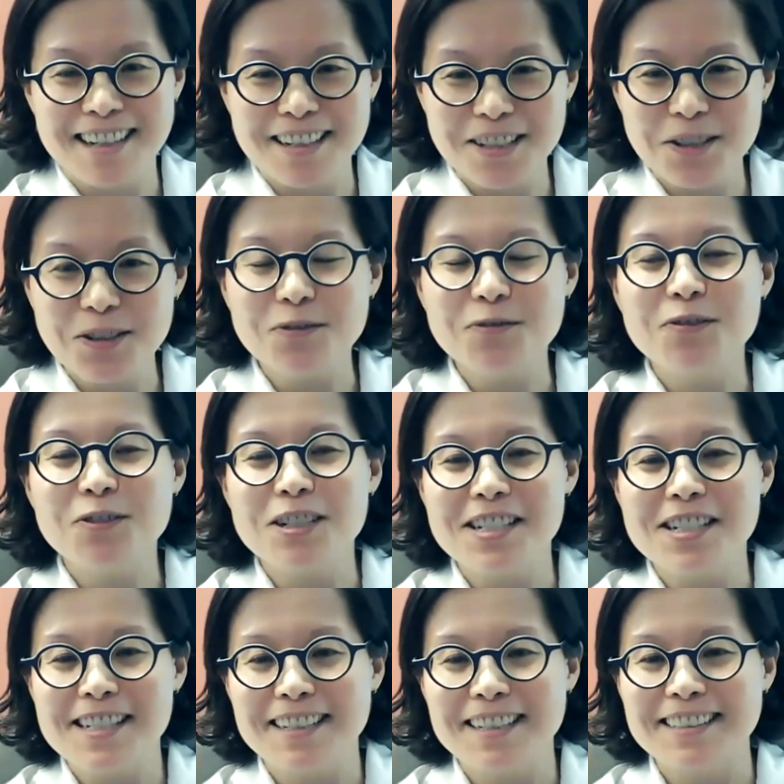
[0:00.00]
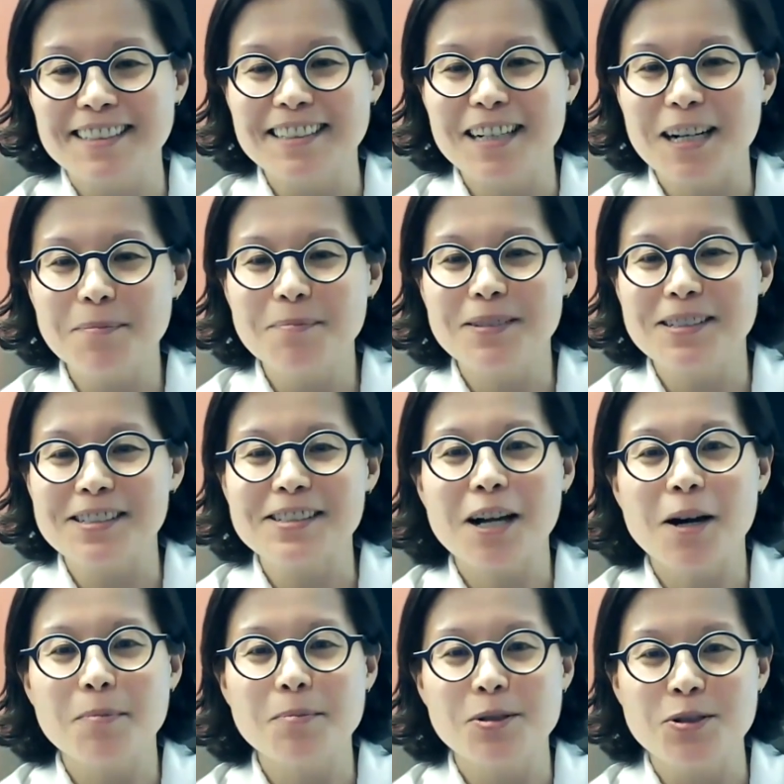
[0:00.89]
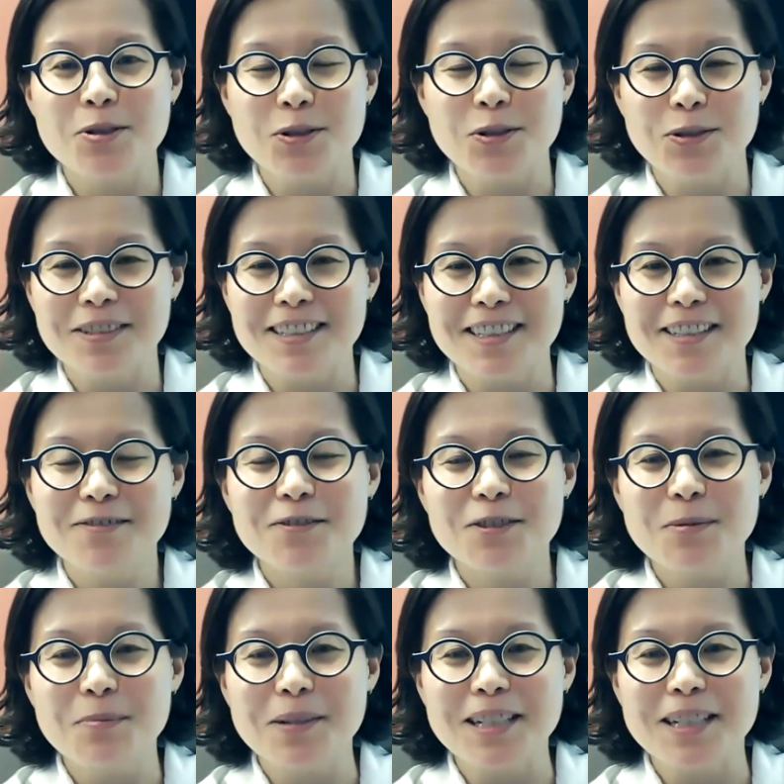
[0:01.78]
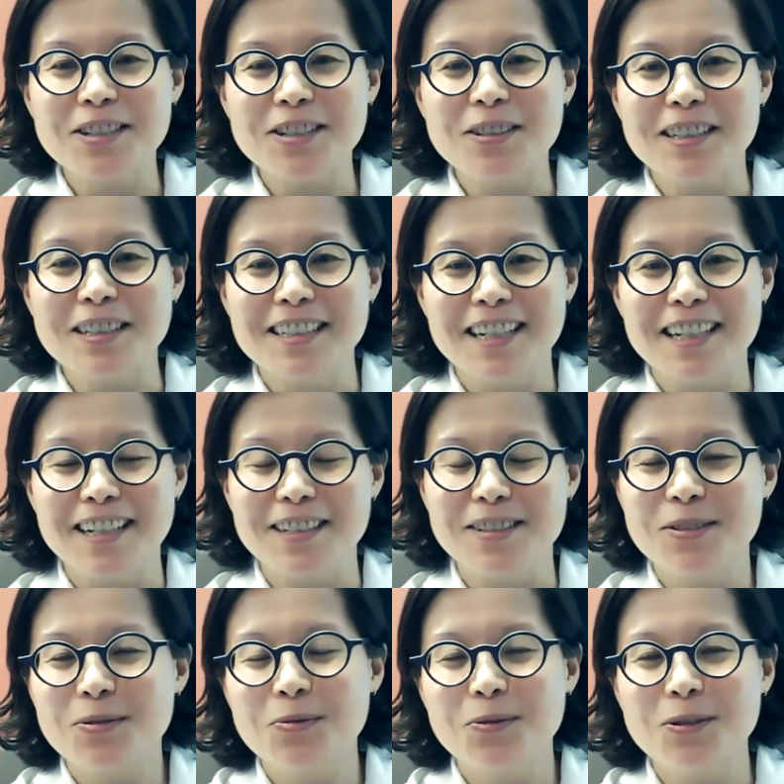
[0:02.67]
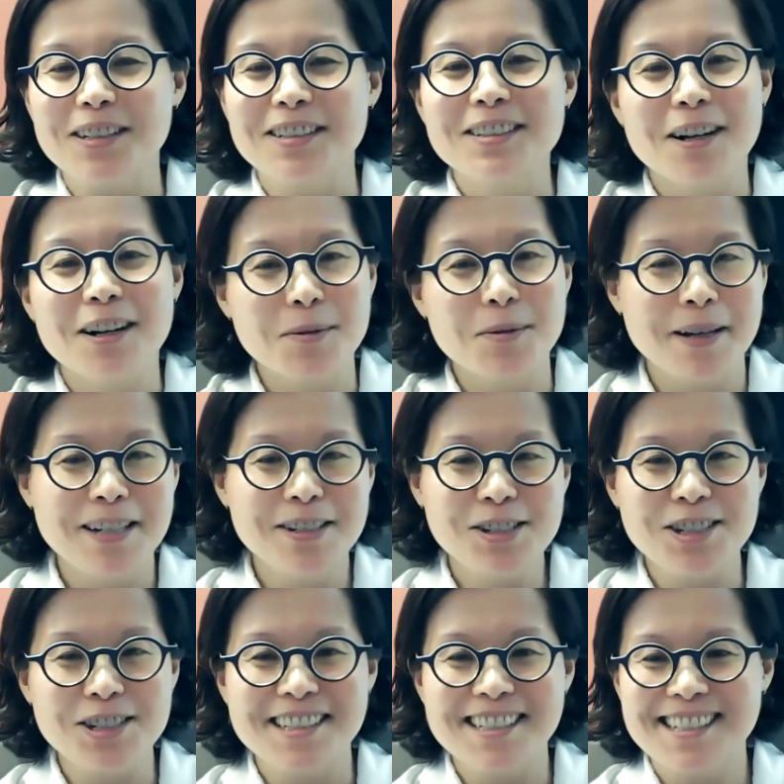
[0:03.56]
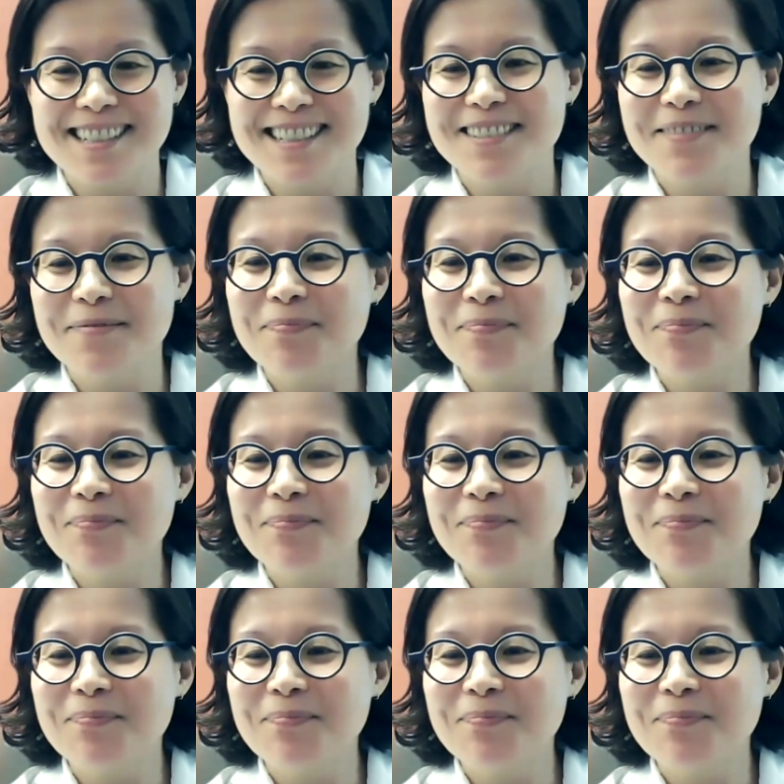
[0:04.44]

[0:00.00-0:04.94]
thank you for setting up this opportunity for me to engage with our patients.